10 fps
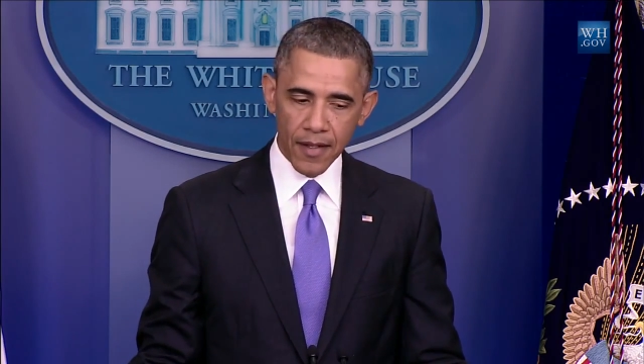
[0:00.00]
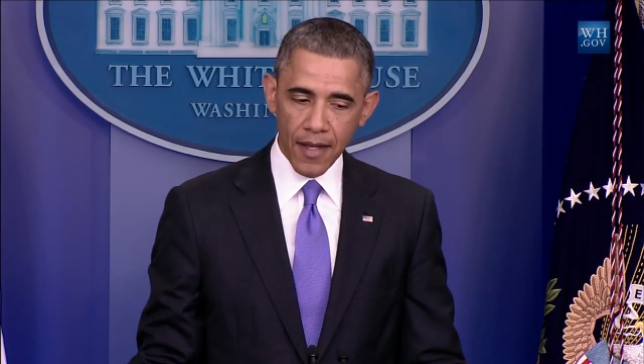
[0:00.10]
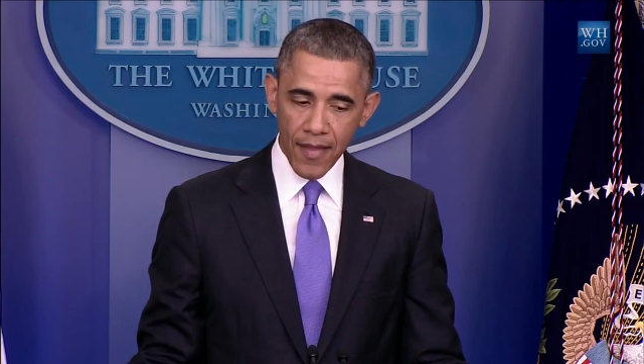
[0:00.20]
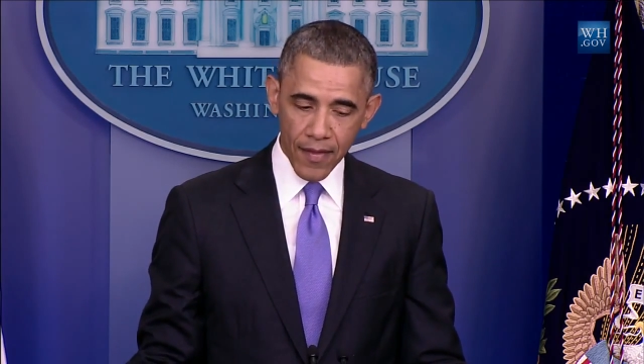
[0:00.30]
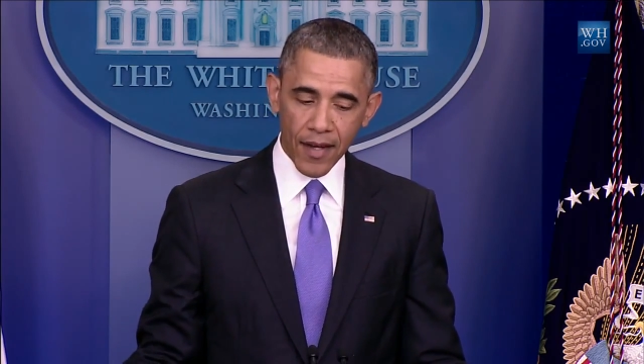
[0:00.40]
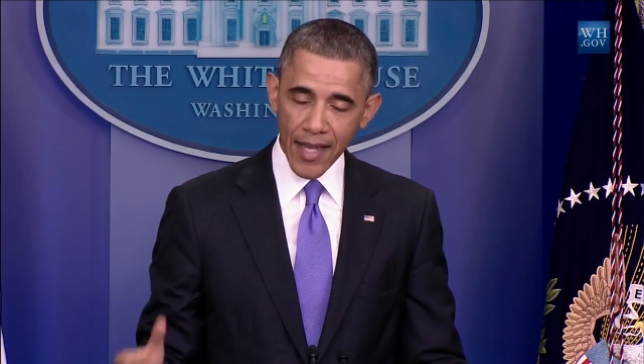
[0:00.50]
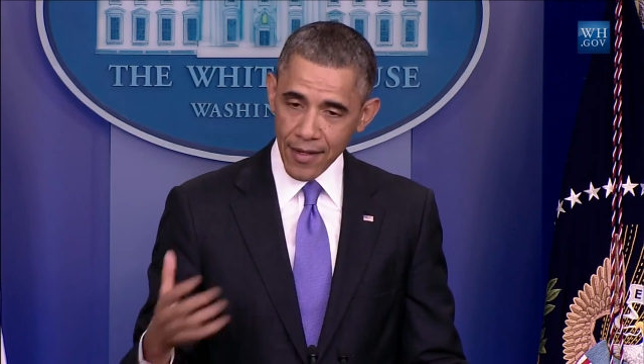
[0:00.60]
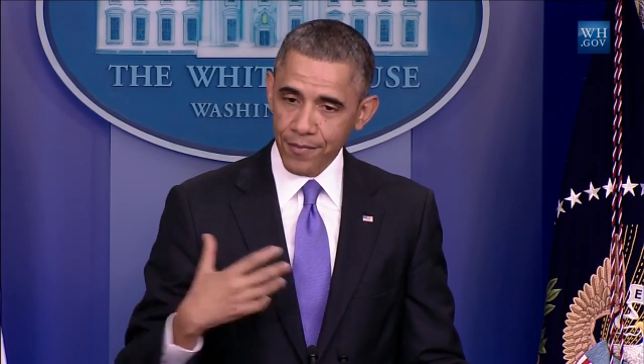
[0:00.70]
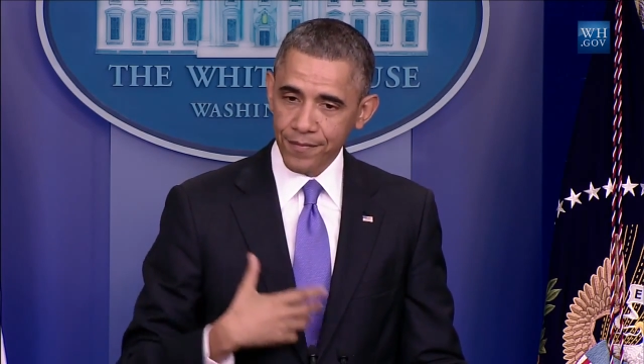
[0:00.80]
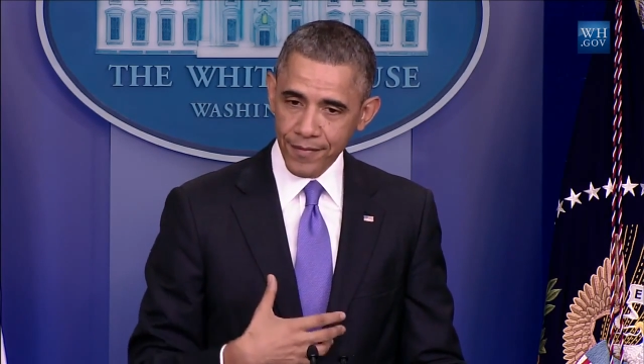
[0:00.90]
And again,
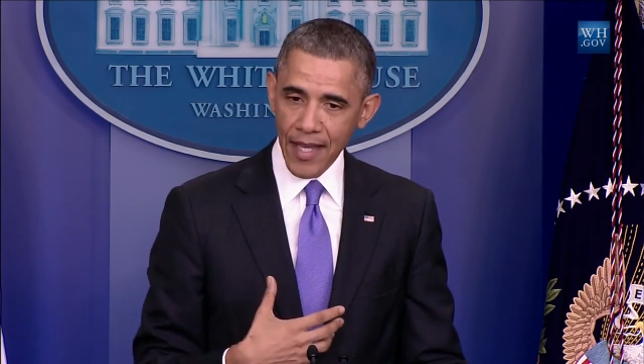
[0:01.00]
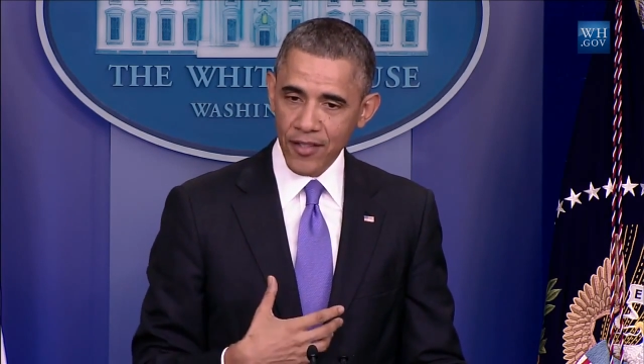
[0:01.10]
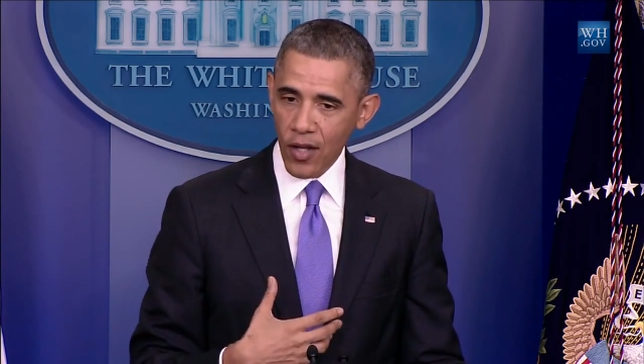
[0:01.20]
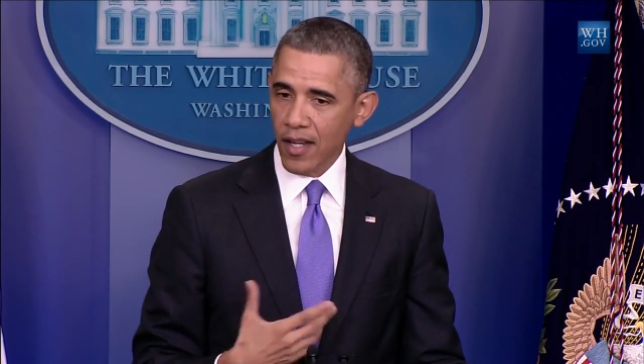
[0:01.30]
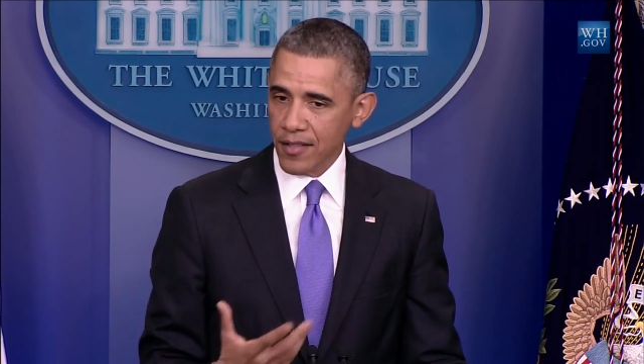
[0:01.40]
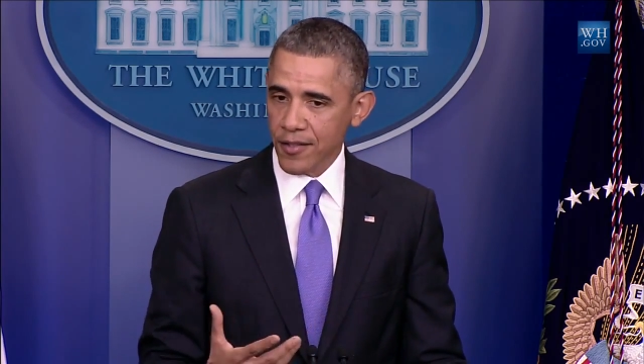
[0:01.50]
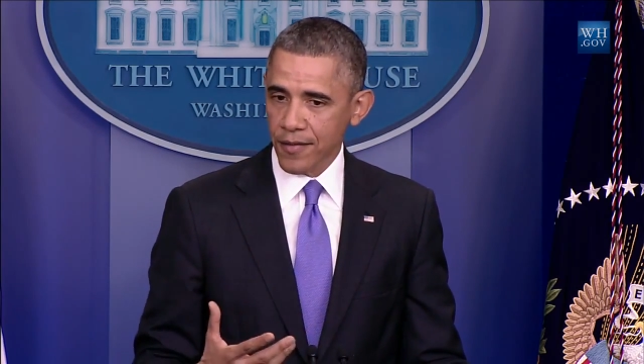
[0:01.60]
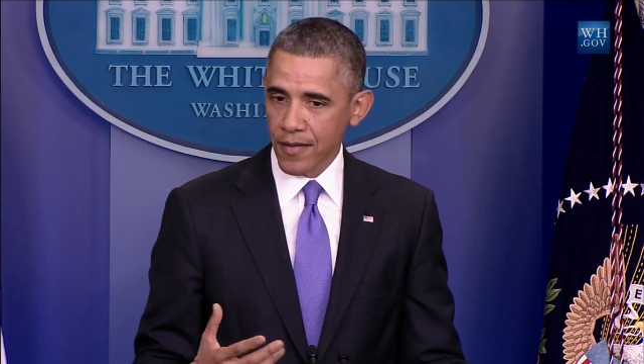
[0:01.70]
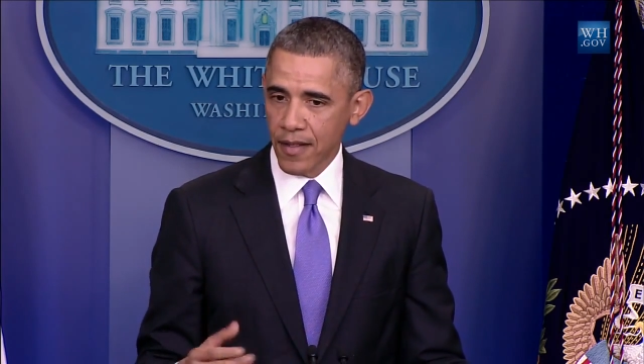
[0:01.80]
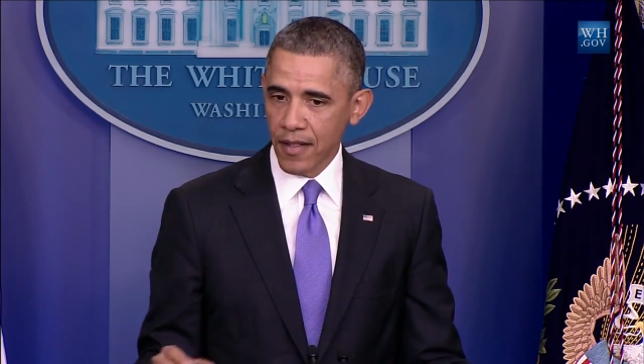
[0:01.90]
that's on us,
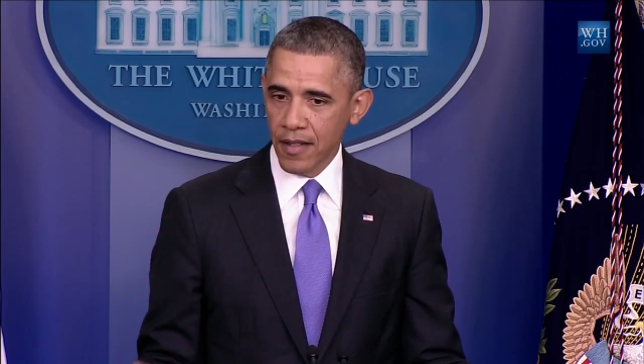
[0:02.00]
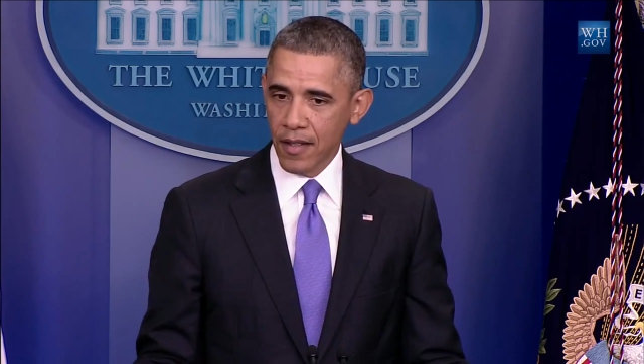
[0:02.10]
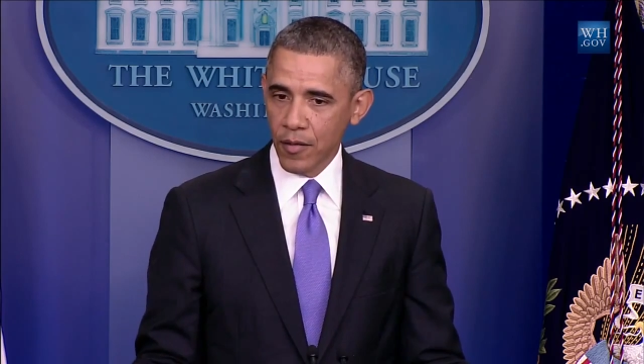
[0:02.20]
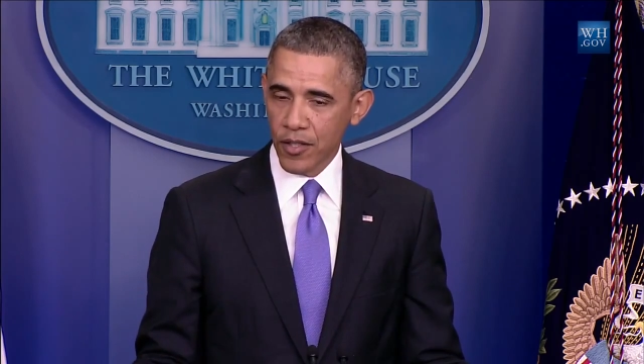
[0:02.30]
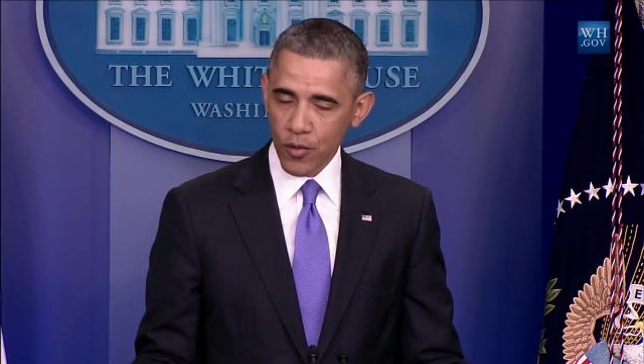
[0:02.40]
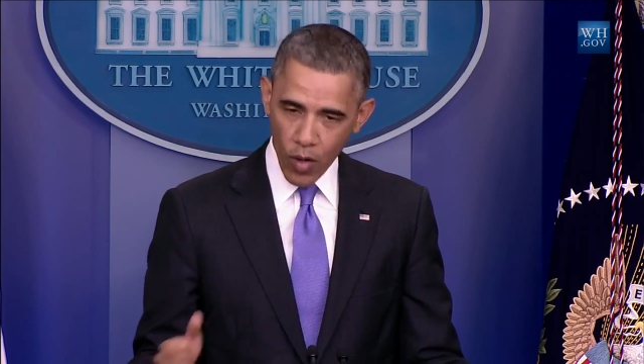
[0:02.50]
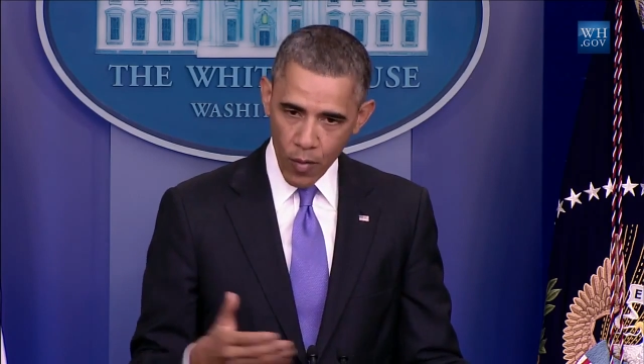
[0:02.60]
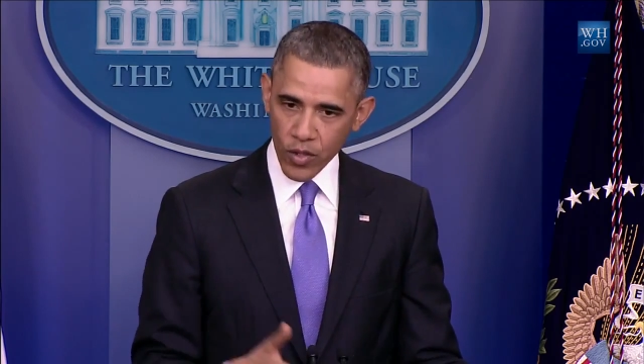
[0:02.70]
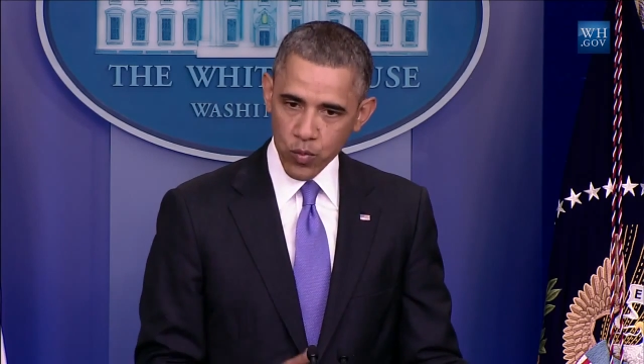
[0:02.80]
which is why